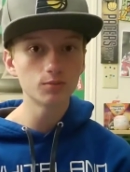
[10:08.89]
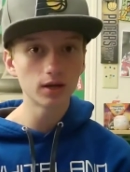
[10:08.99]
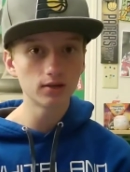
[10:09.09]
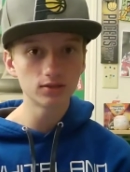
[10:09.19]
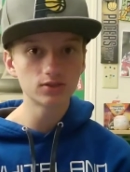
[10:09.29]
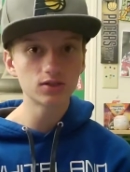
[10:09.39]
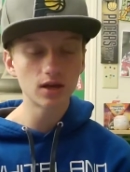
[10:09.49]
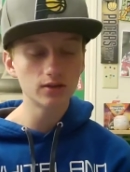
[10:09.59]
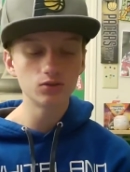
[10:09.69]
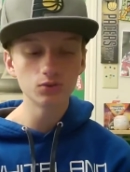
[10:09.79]
And I, just,
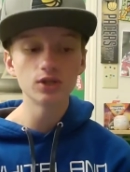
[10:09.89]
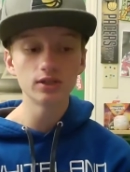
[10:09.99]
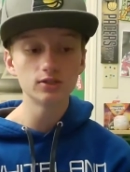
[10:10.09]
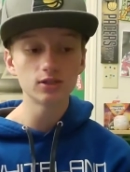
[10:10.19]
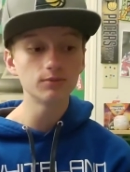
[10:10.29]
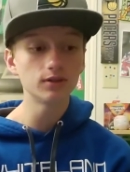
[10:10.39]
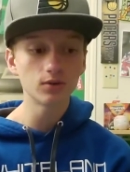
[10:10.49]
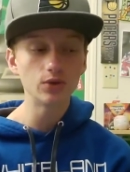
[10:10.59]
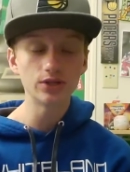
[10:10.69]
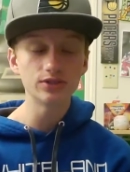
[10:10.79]
I do think it's something that
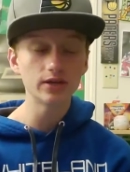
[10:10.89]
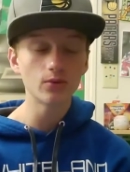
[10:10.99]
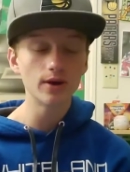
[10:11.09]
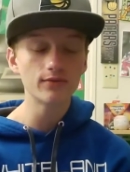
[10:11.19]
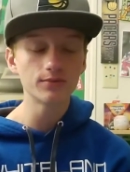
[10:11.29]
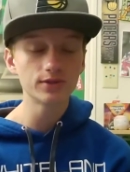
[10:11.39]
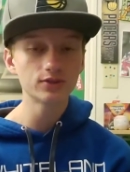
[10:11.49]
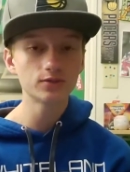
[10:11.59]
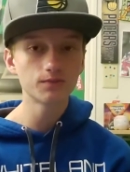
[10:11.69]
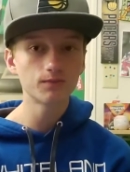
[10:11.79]
we can take away from this.